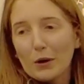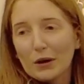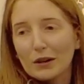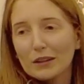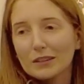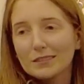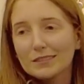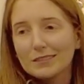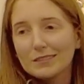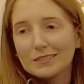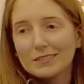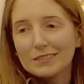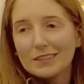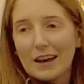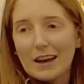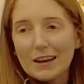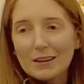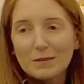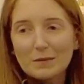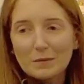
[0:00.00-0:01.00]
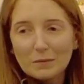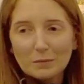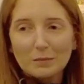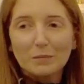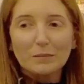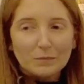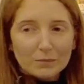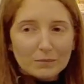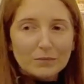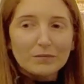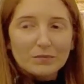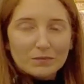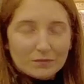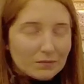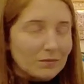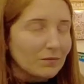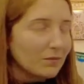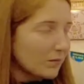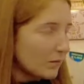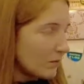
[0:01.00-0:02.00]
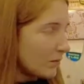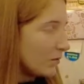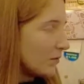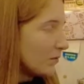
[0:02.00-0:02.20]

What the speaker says: Yeah, well, this is one of the things is,